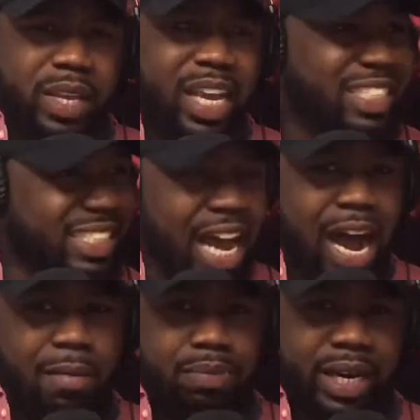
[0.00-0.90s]
it's
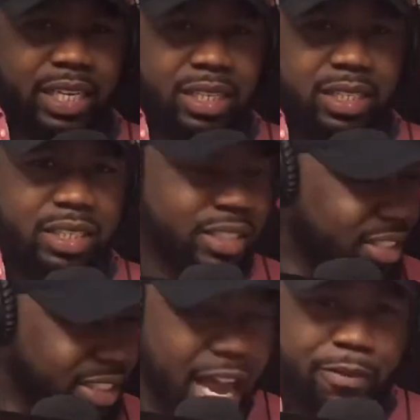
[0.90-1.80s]
time, buddy.
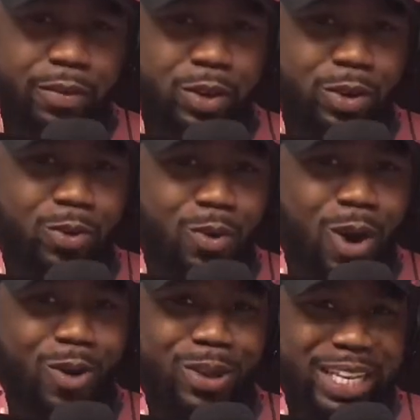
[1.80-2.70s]
It's time for you to
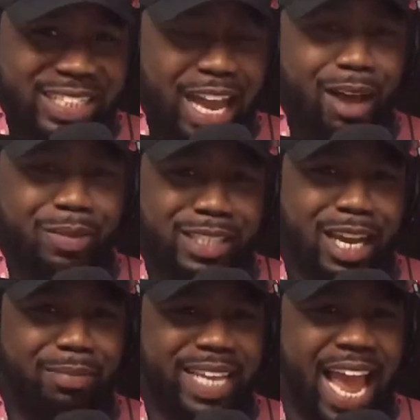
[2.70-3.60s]
roll. Your time is
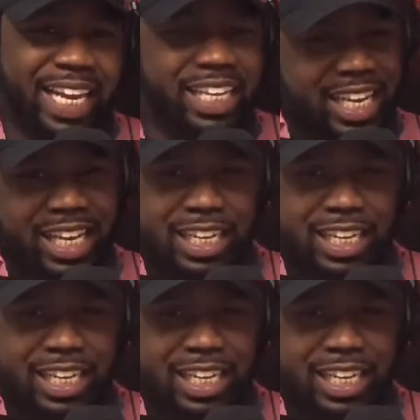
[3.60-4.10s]
up, daddy.